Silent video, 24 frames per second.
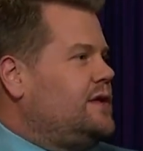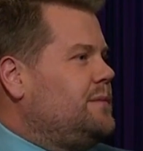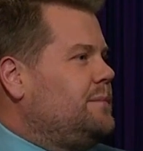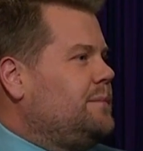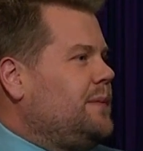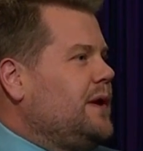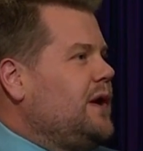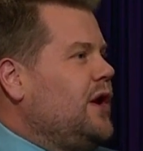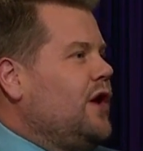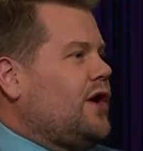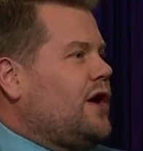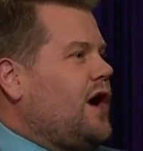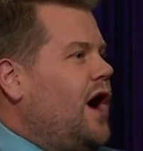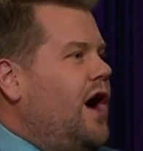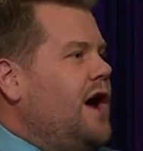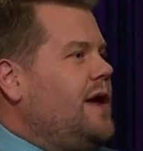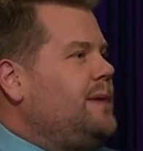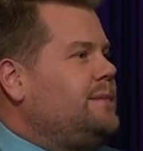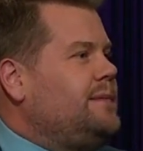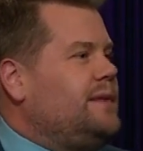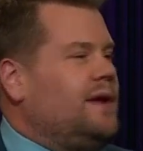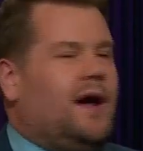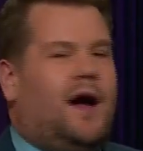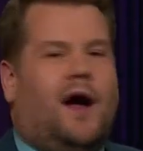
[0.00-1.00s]
But look,
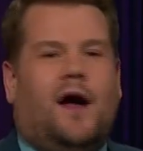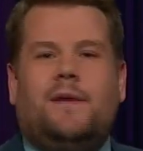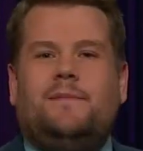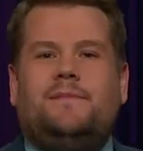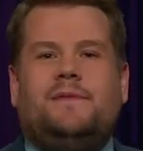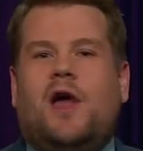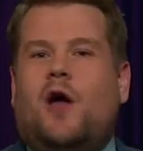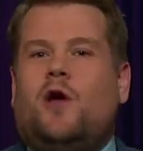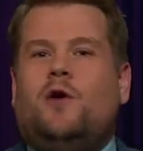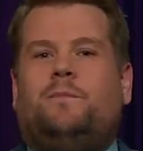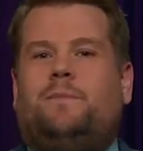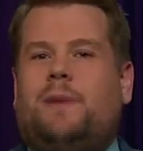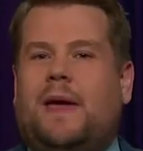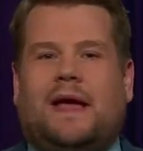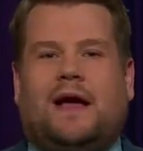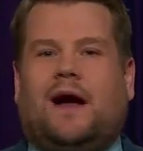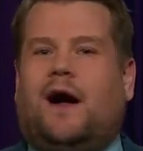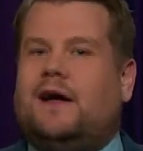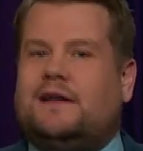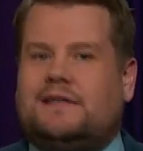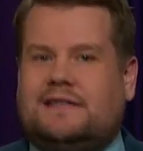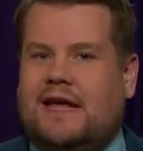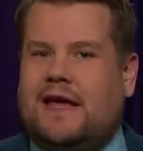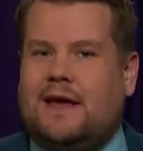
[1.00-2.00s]
I'm no big
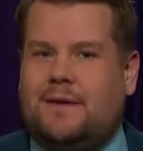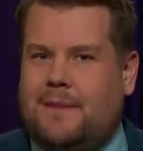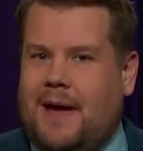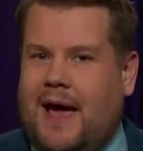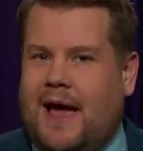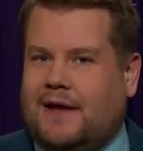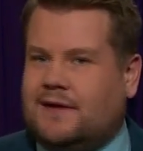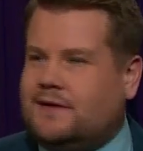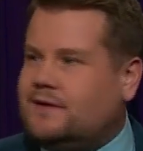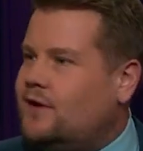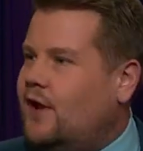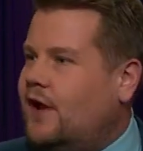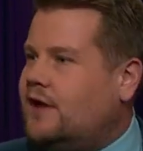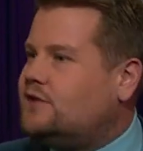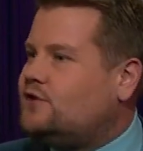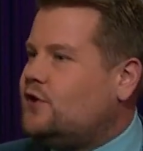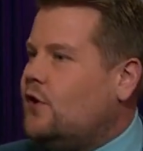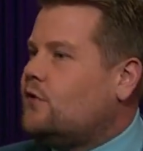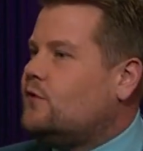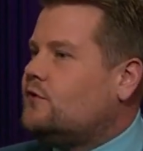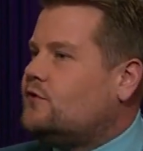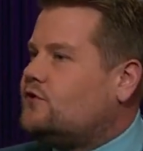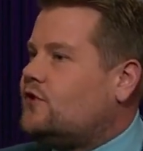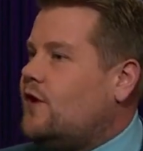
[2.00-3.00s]
idea man like
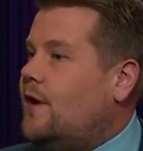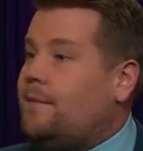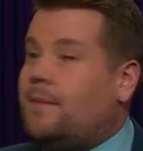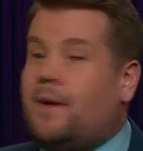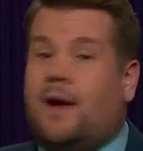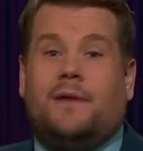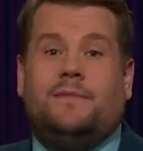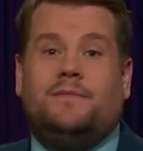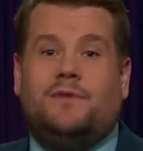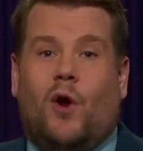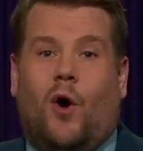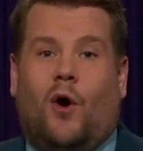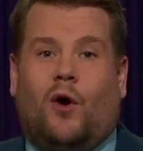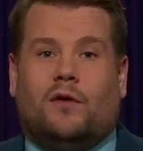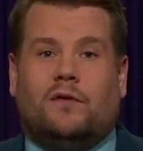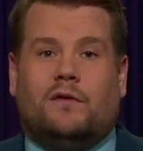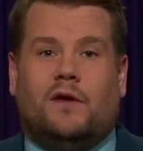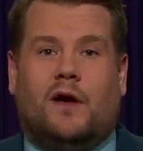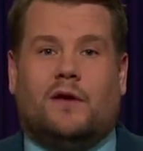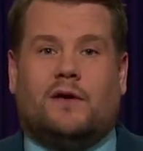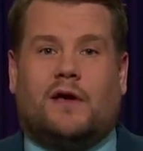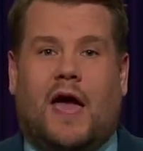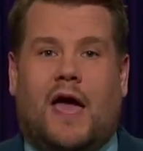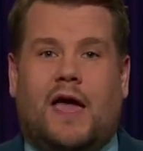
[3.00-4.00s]
Donald Trump. I'm not,
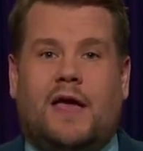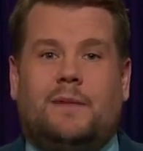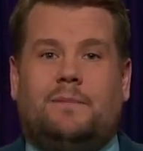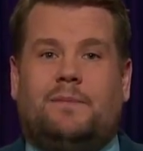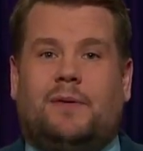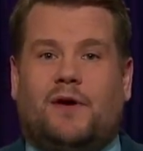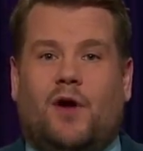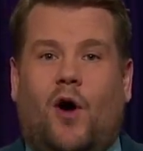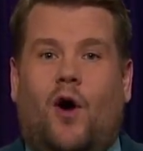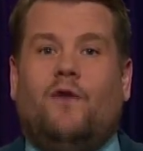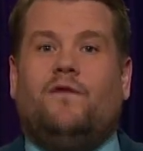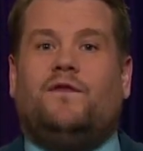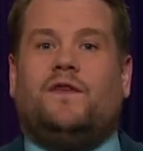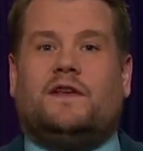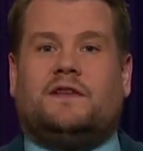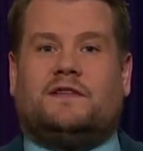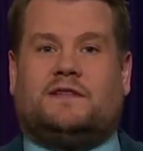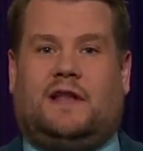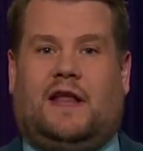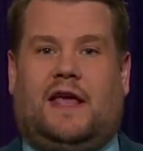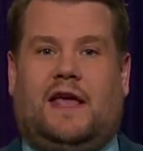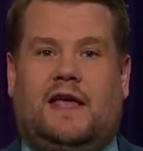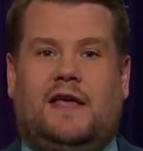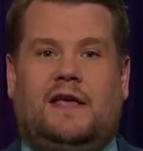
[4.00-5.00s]
okay? But
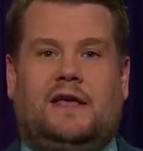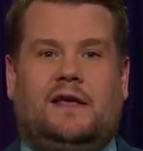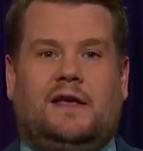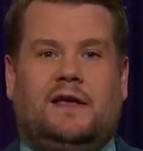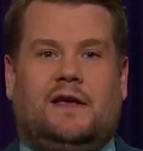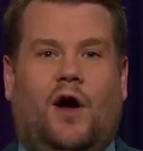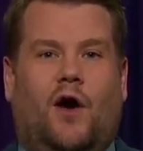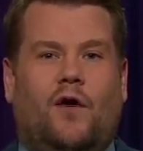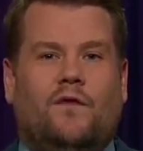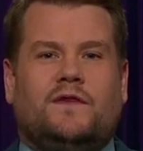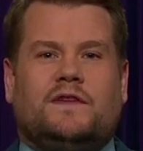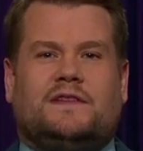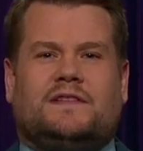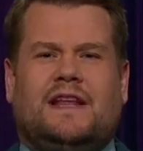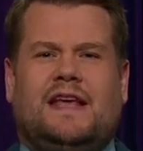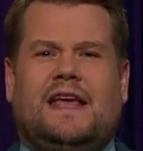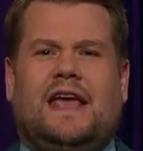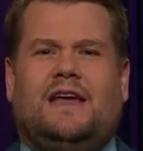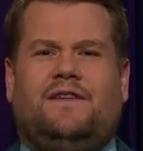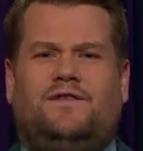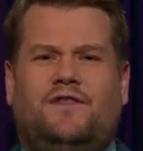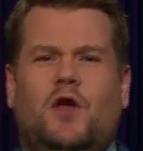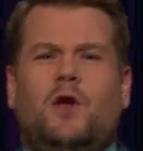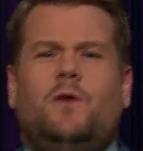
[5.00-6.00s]
obviously,
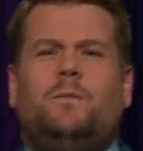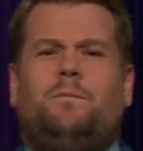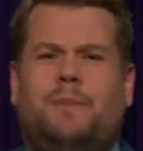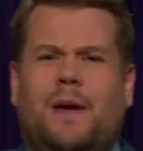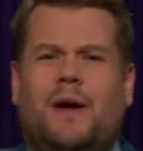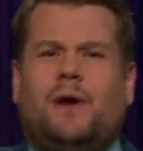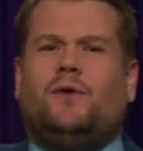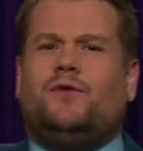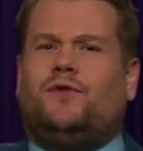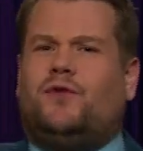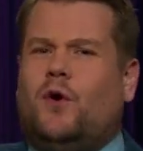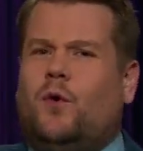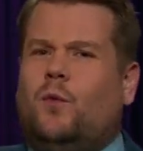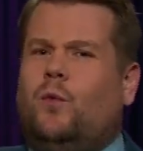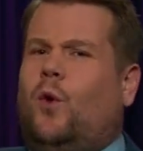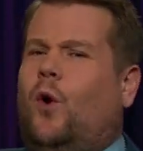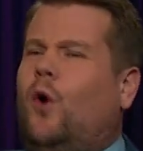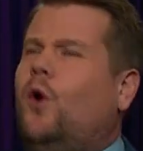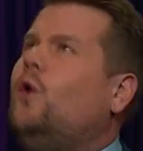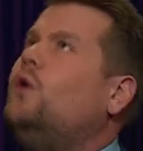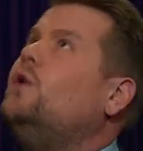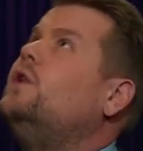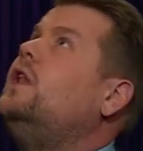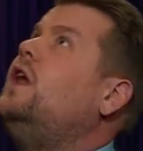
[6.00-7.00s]
if you build the
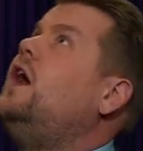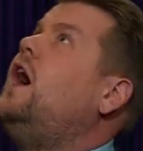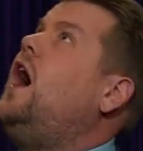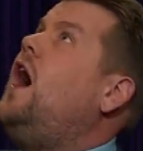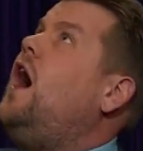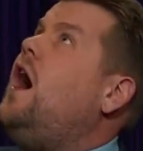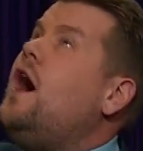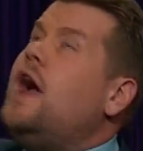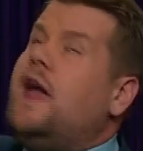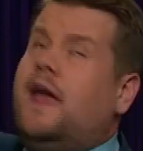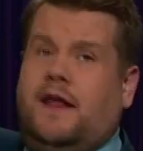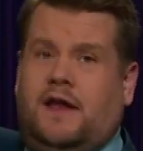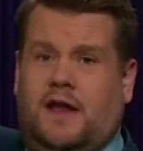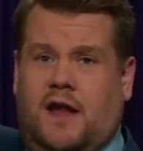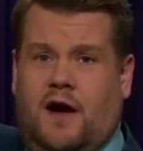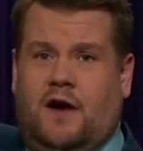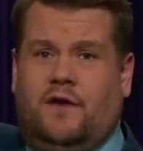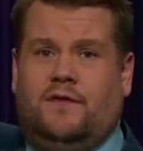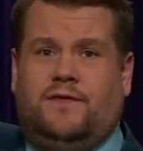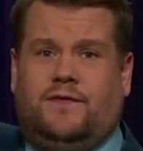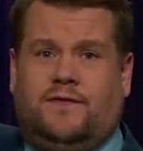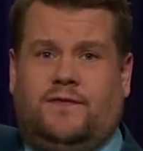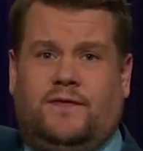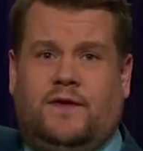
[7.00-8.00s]
wall high
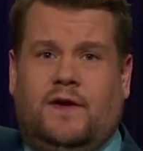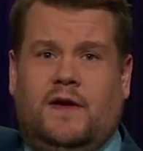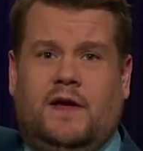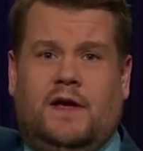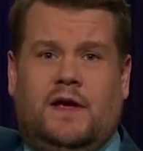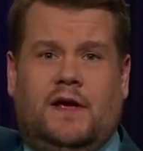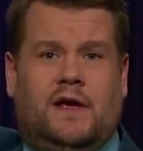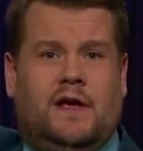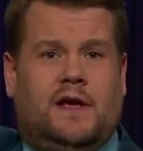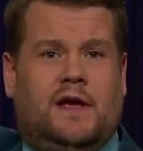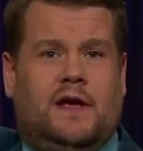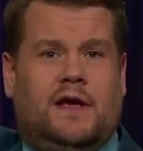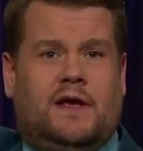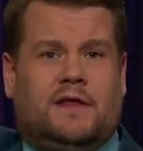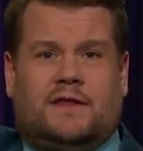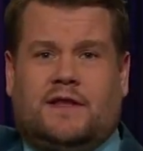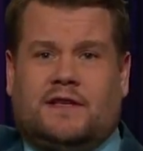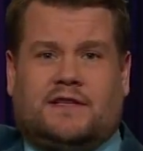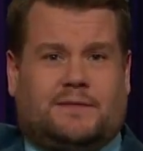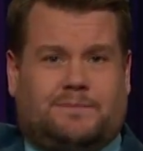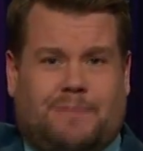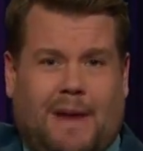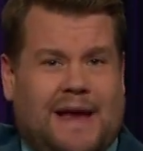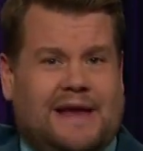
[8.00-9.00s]
enough,
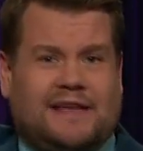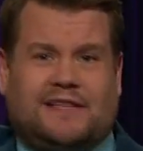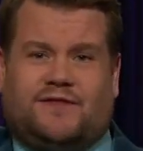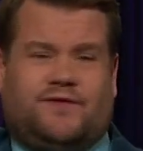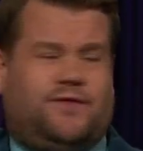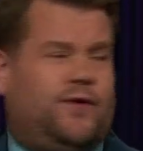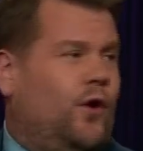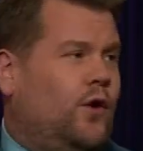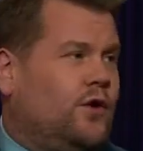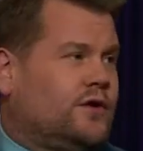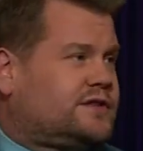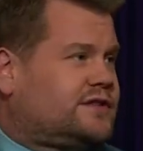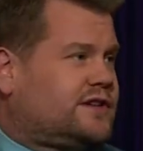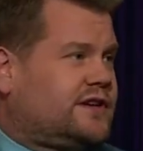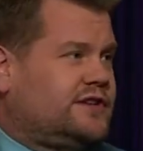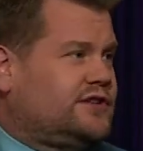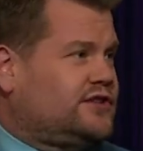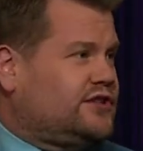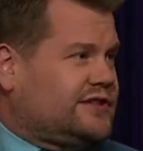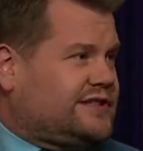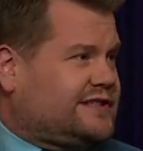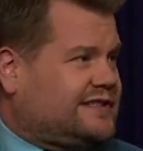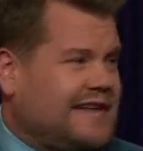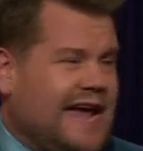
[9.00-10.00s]
the Space Force can
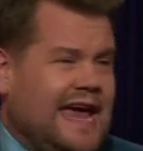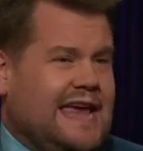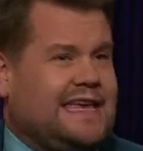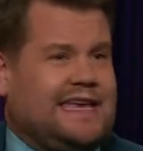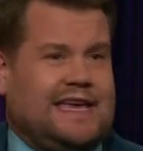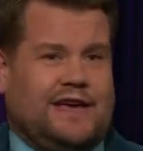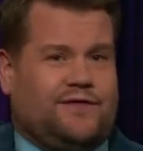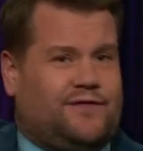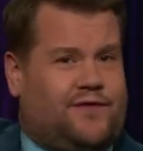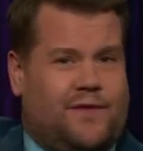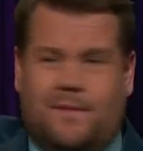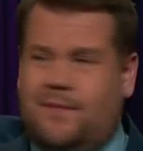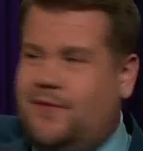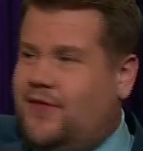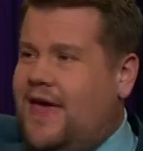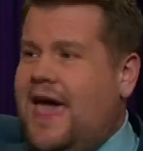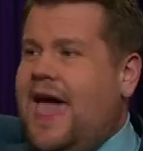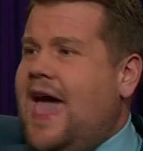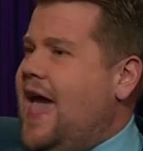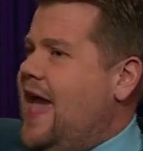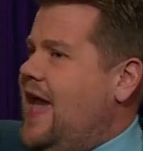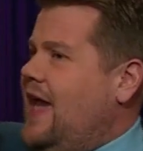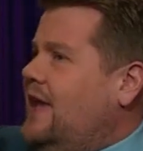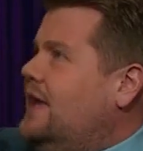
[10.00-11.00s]
just take it from
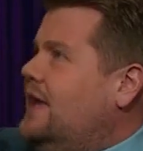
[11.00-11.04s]
there.